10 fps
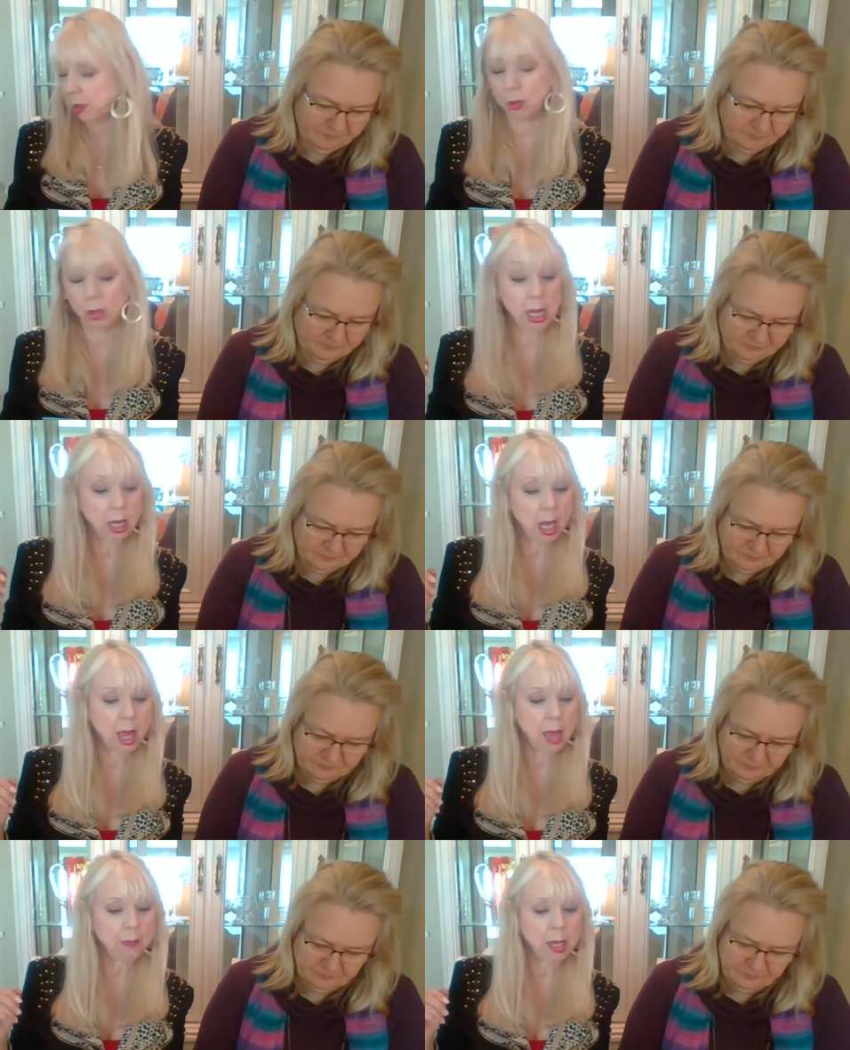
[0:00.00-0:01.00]
Speaker 1: Okay,
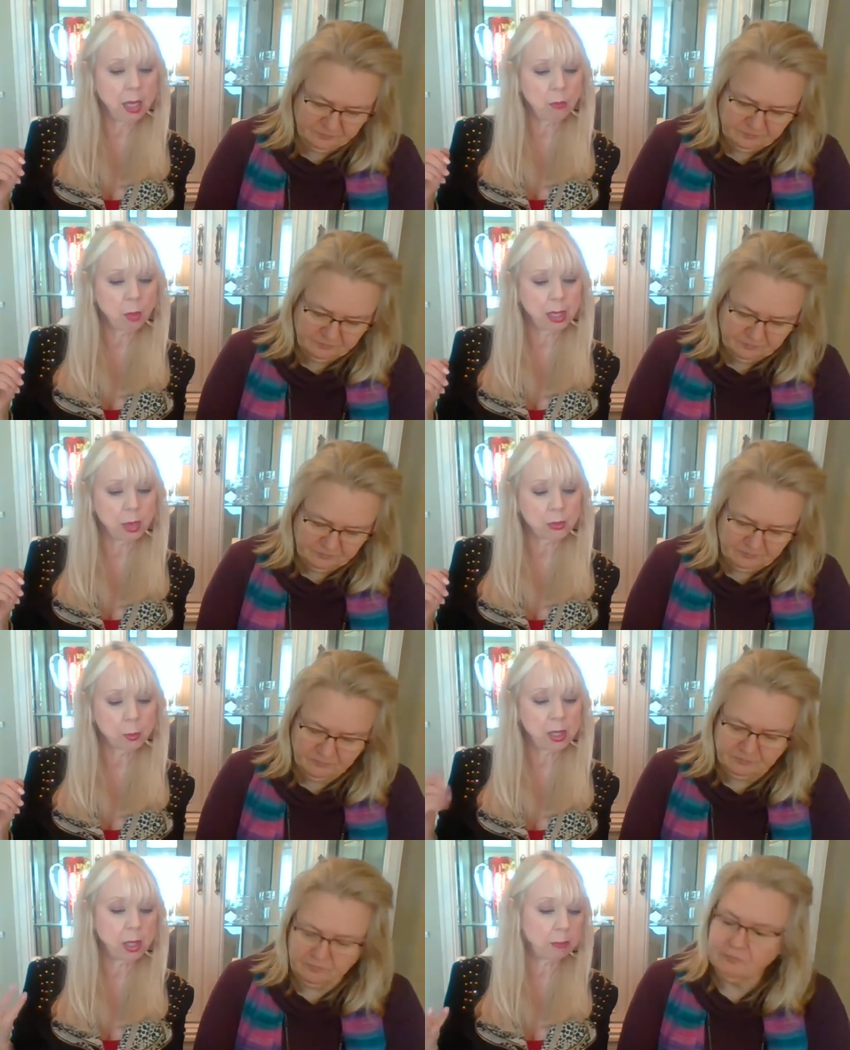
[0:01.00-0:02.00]
and then what else?
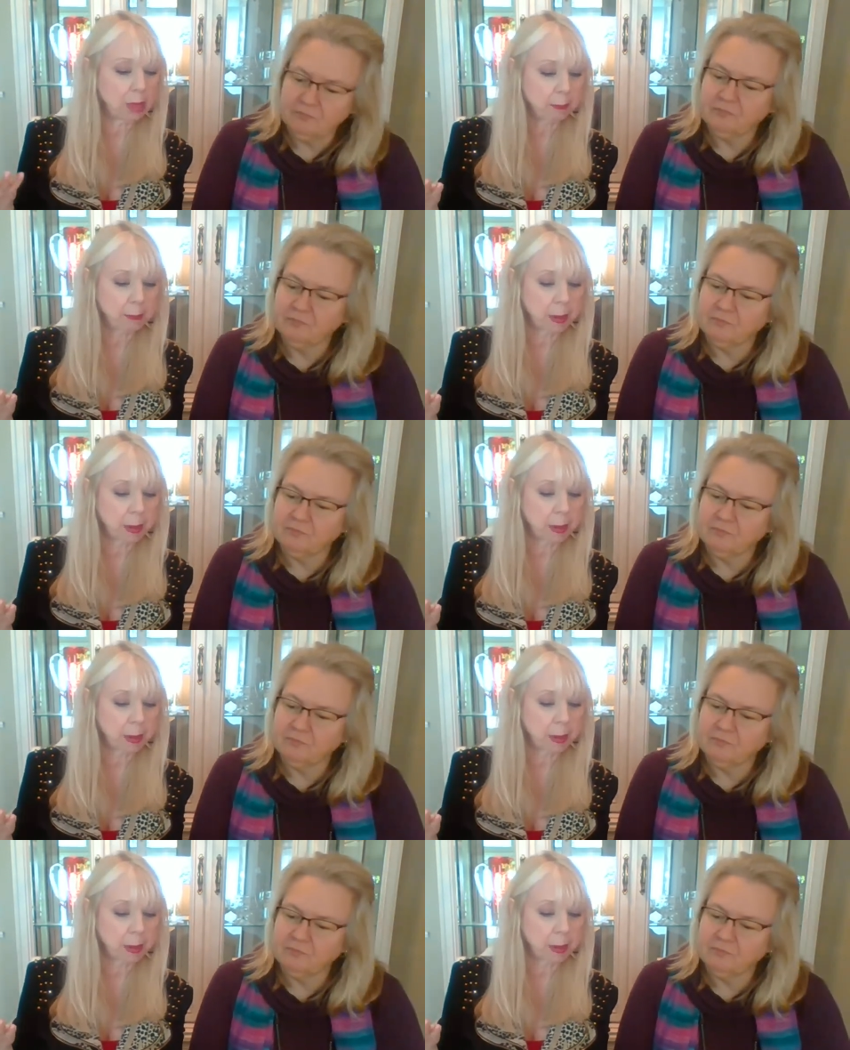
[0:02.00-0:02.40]
We got black